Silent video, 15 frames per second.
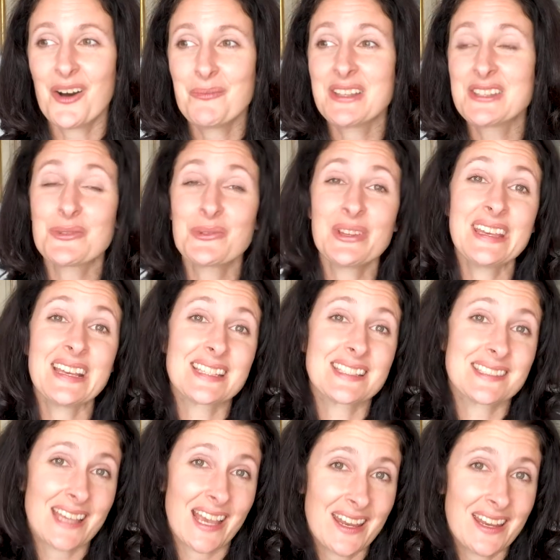It's really
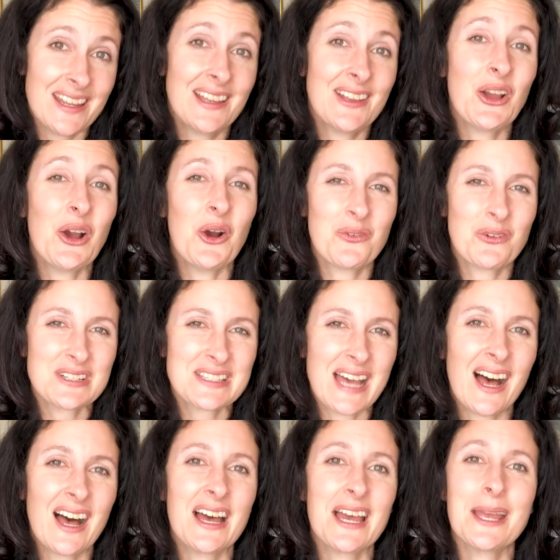exciting over
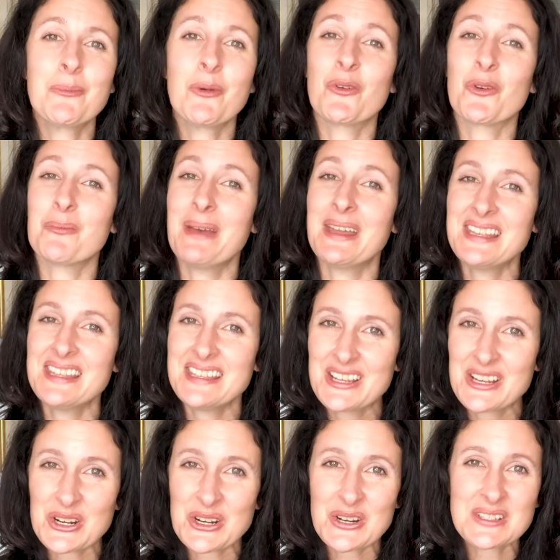time, over many
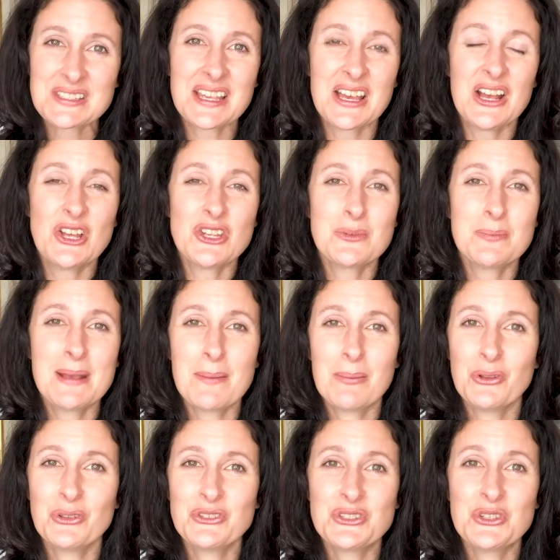years, to be
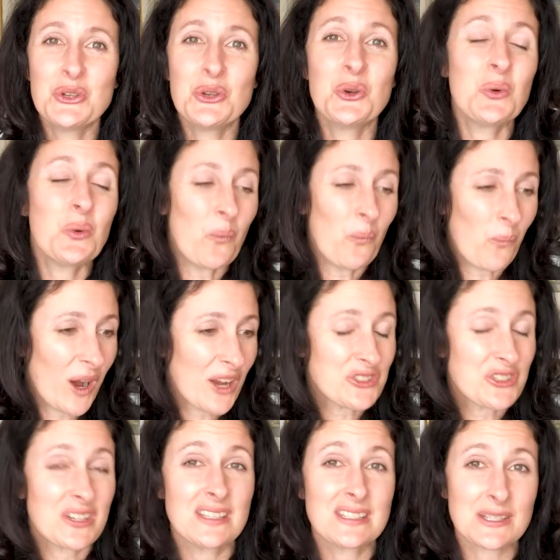able to
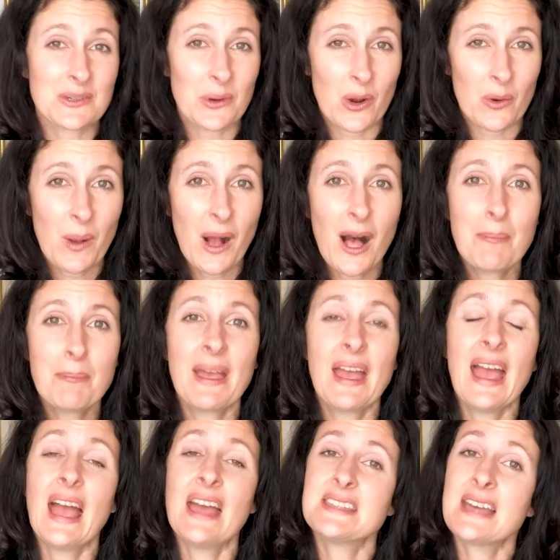watch kids grow up,
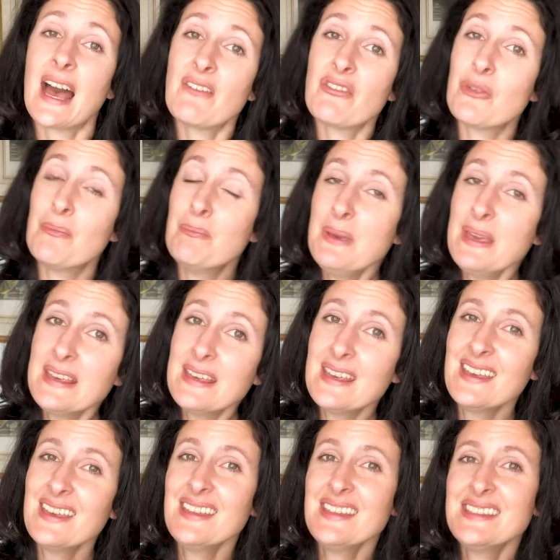to have the big
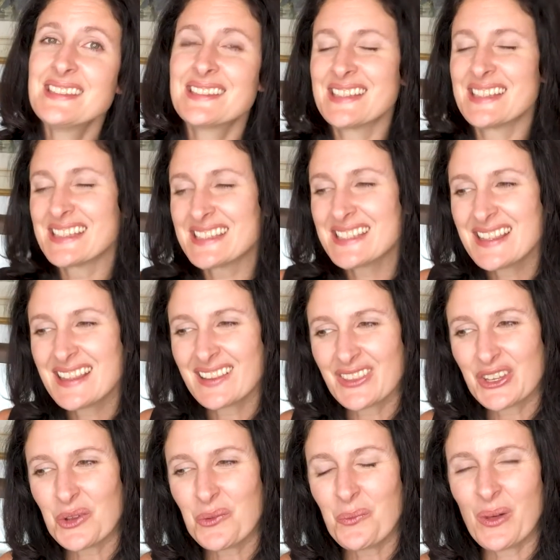kids see the
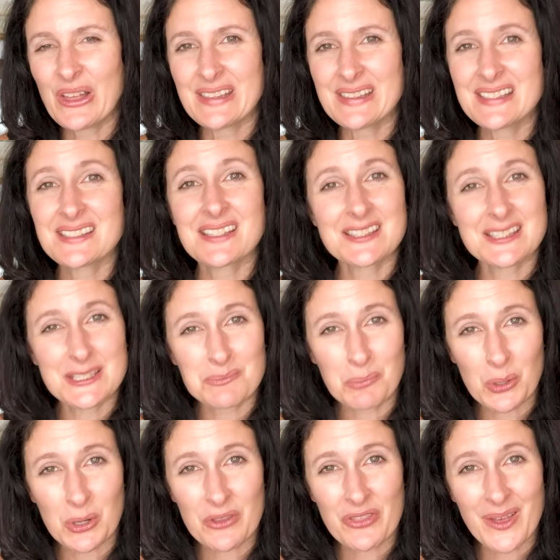little ones and
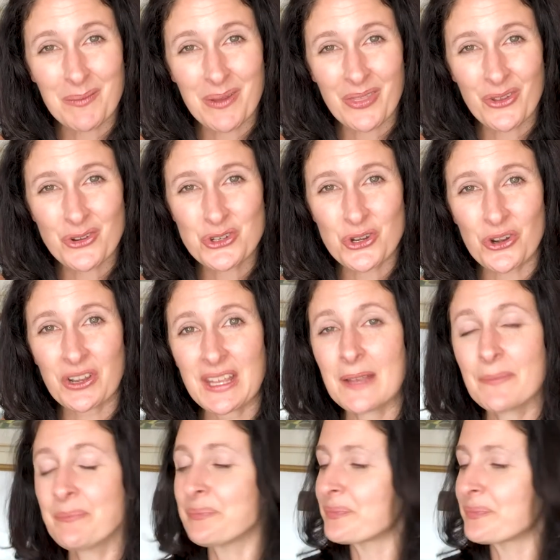support them on their journey,